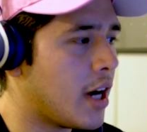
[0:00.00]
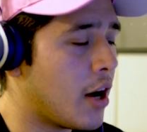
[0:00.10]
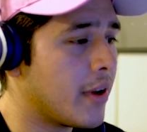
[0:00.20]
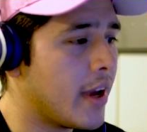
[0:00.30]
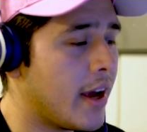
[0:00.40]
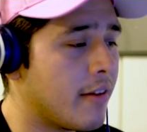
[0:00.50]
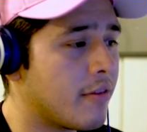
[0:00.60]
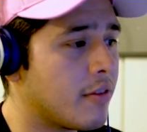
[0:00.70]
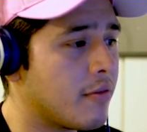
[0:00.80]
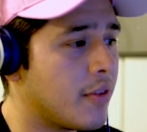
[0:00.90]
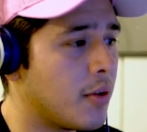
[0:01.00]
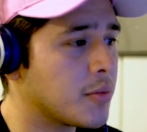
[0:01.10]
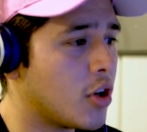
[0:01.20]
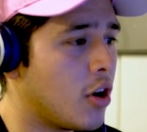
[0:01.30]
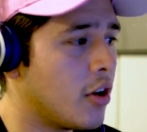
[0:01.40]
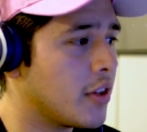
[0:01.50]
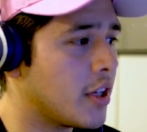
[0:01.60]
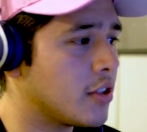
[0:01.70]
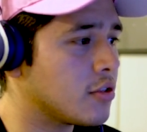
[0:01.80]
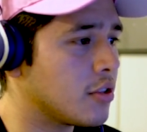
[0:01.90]
I already have films on
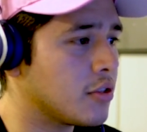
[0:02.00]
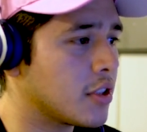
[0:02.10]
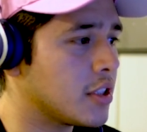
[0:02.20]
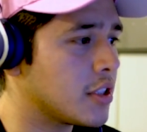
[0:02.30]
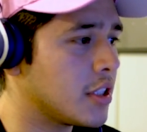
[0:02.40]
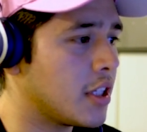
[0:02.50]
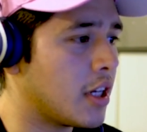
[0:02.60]
there, so as you can see,